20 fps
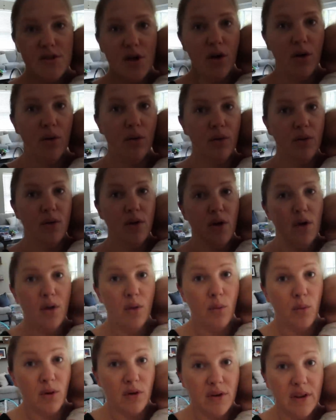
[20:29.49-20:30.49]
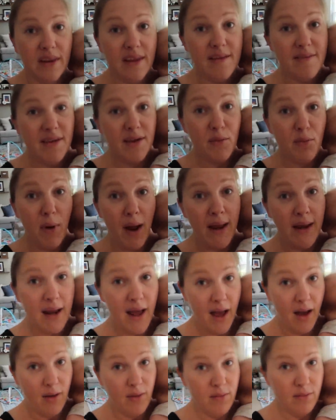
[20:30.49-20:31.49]
So we're leaving right
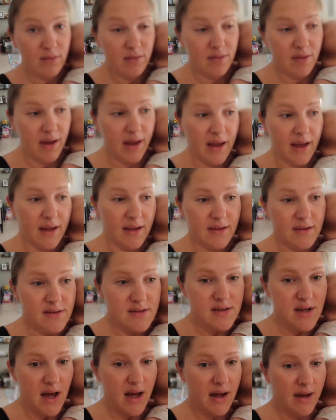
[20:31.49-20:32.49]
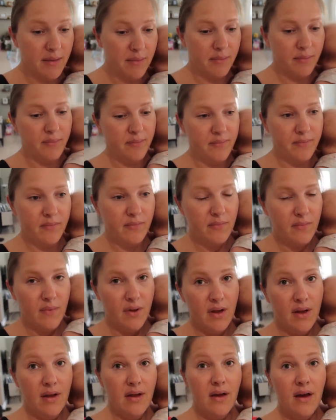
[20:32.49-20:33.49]
now, and um,
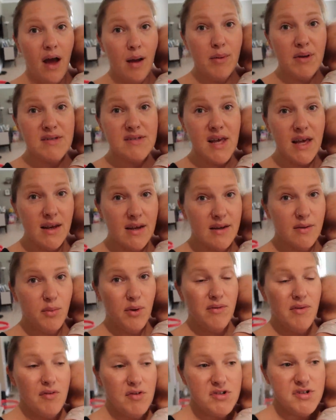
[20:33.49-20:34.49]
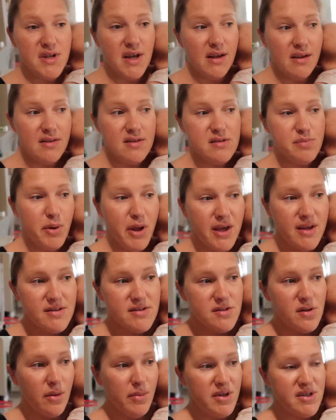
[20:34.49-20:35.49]
I'm excited. We've never stayed at this place,
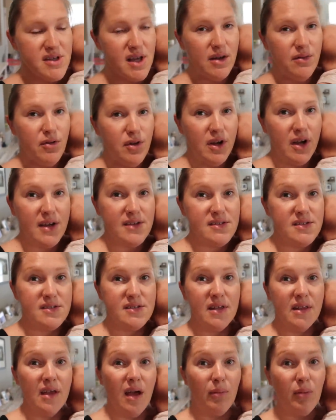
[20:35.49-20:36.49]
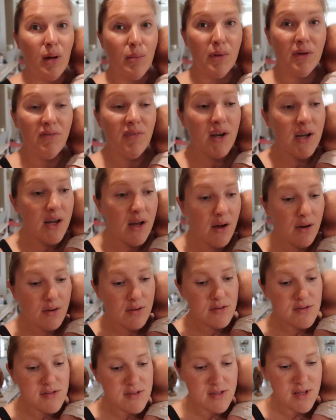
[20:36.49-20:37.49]
so I'm excited for you guys to see the upcoming
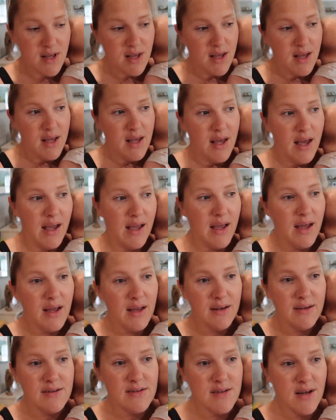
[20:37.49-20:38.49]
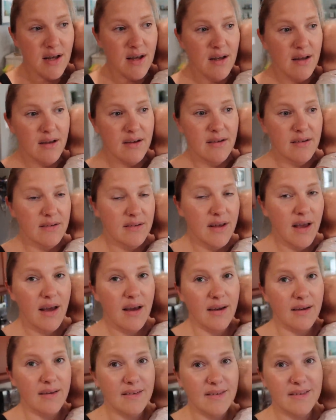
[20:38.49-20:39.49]
videos. And uh,
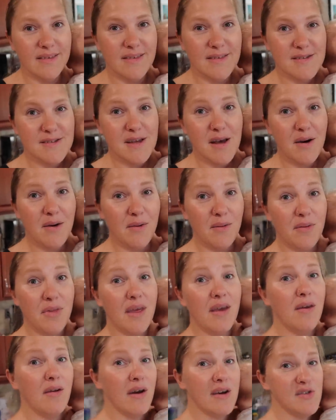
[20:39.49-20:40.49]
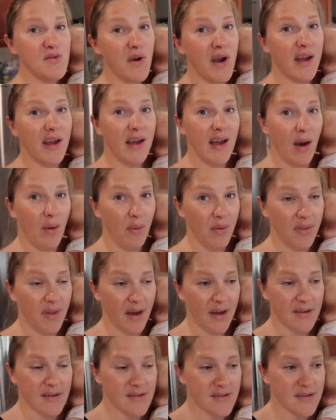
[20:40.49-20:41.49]
yeah, so thank you guys for hanging out with
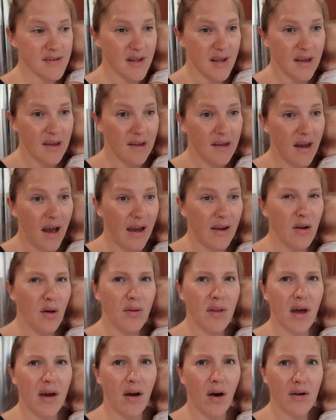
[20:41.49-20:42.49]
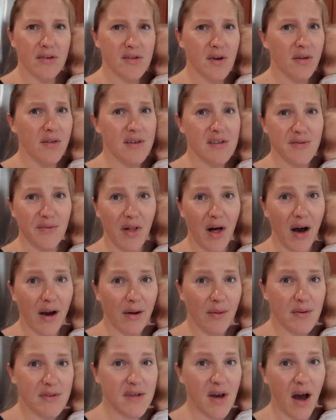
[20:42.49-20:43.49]
us. I know that also this
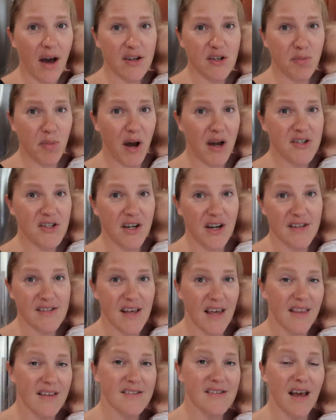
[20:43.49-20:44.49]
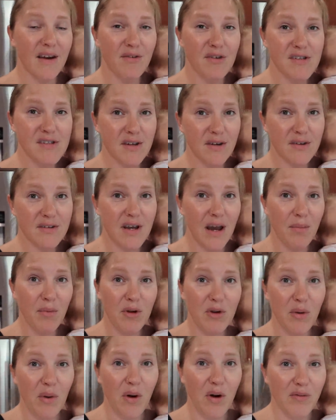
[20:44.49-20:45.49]
vlog was a hodgepodge, and I say this every single time we
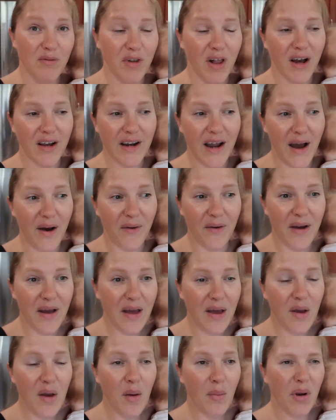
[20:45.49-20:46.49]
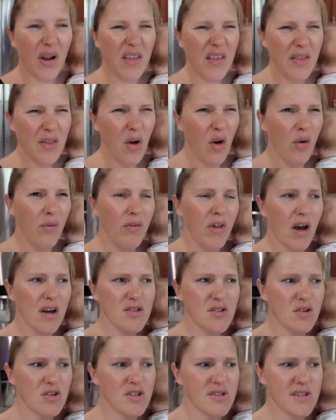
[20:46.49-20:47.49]
do a home vlog now, but I think the home
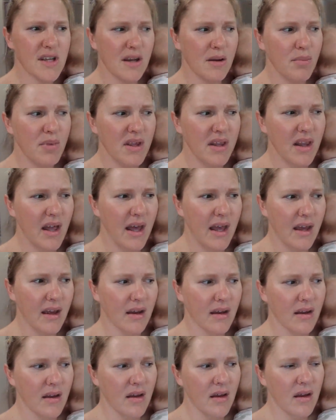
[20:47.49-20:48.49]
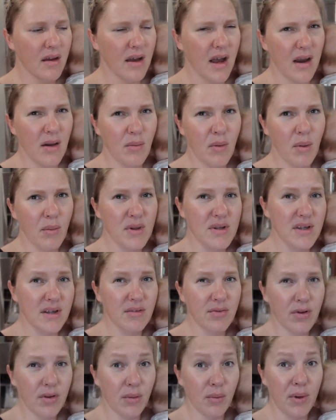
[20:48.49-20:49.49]
vlogs are just gonna be like kind of what we
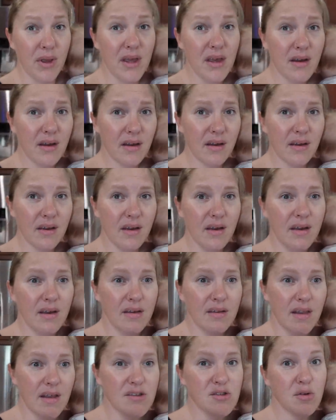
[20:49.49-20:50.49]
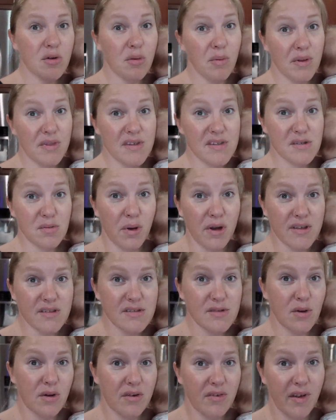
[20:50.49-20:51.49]
did for the week. That's sort of what this was,
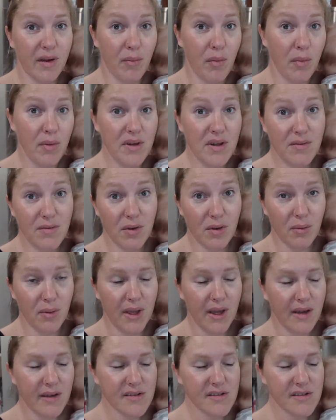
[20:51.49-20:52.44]
sort of like what we did for the week.